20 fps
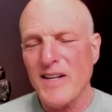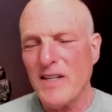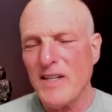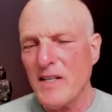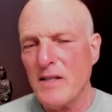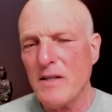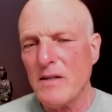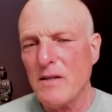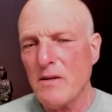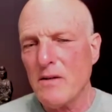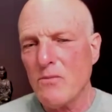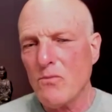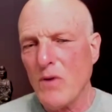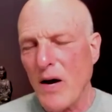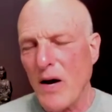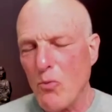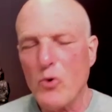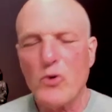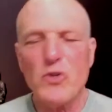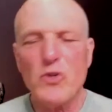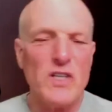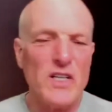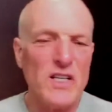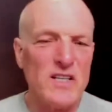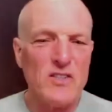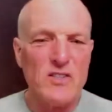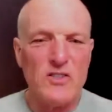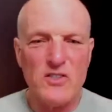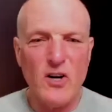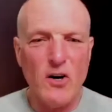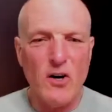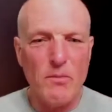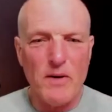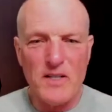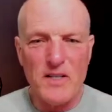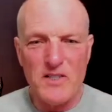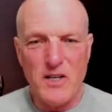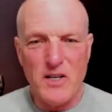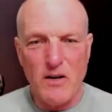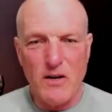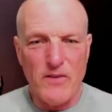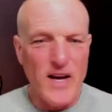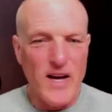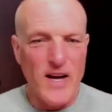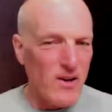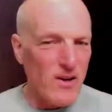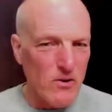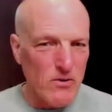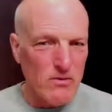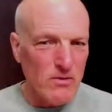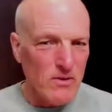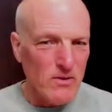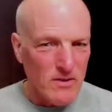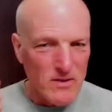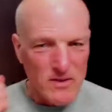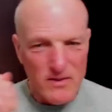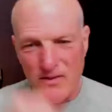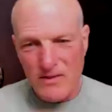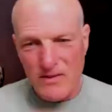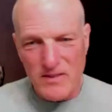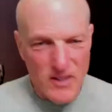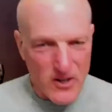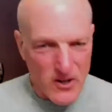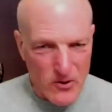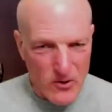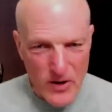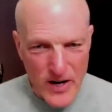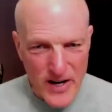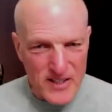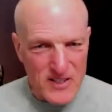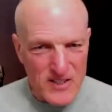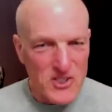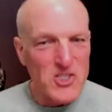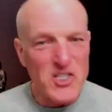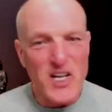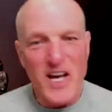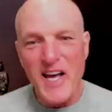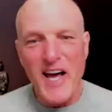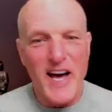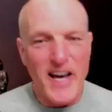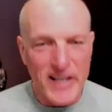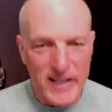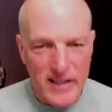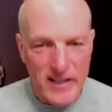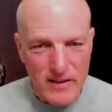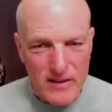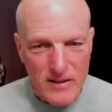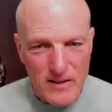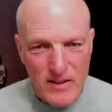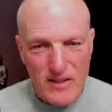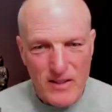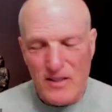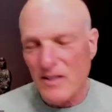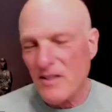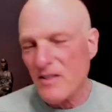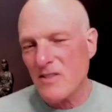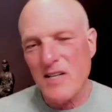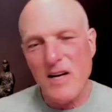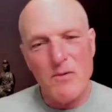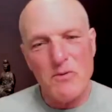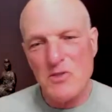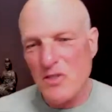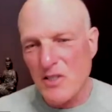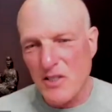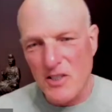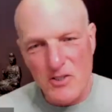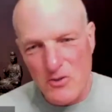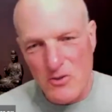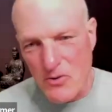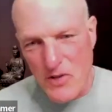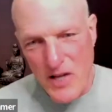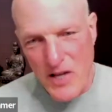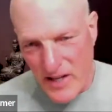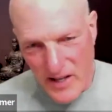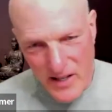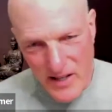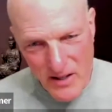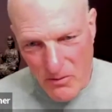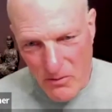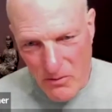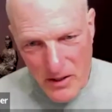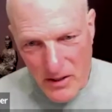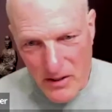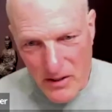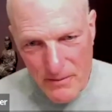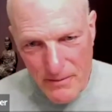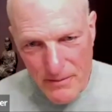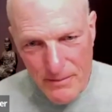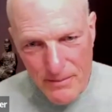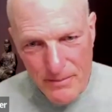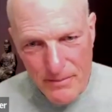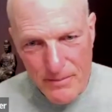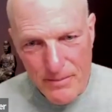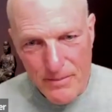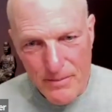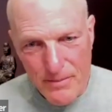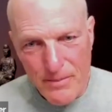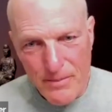So I wouldn't need to tell myself, hey there, Greg, stay at it, because I was going to do that anyway.